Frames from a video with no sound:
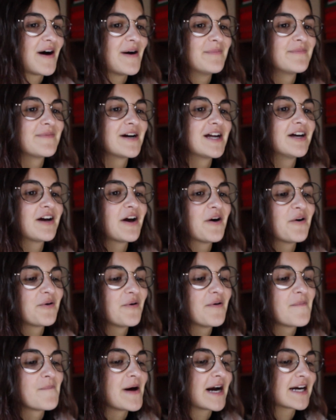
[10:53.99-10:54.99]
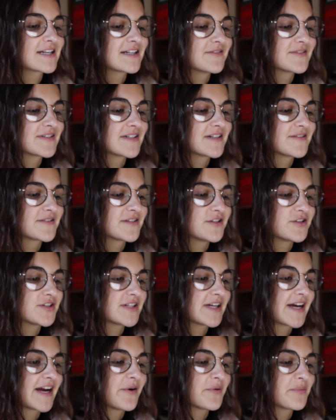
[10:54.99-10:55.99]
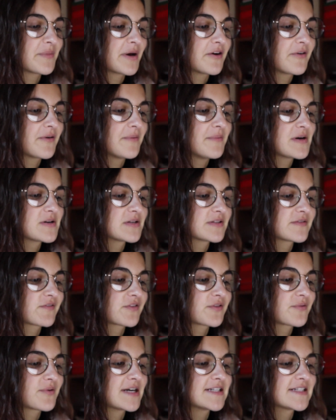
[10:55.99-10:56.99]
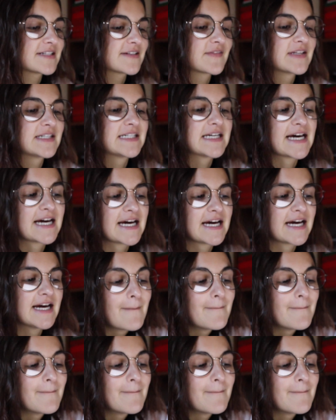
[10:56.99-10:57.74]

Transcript: I'm gonna go back downstairs and just hang out with my grandparents for the rest of the day.